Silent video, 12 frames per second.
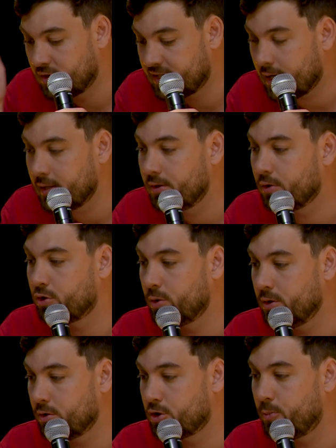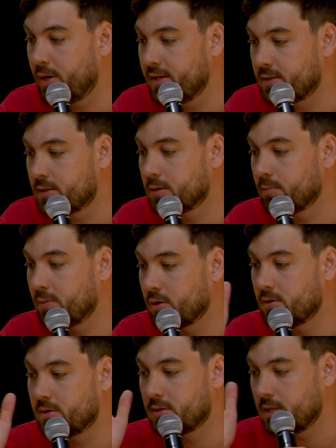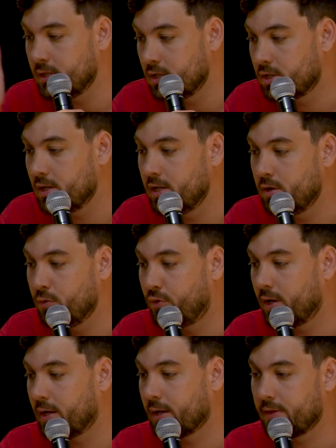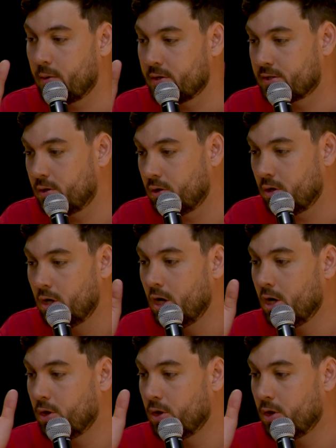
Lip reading: started on Twitter Space because initially you felt like that was the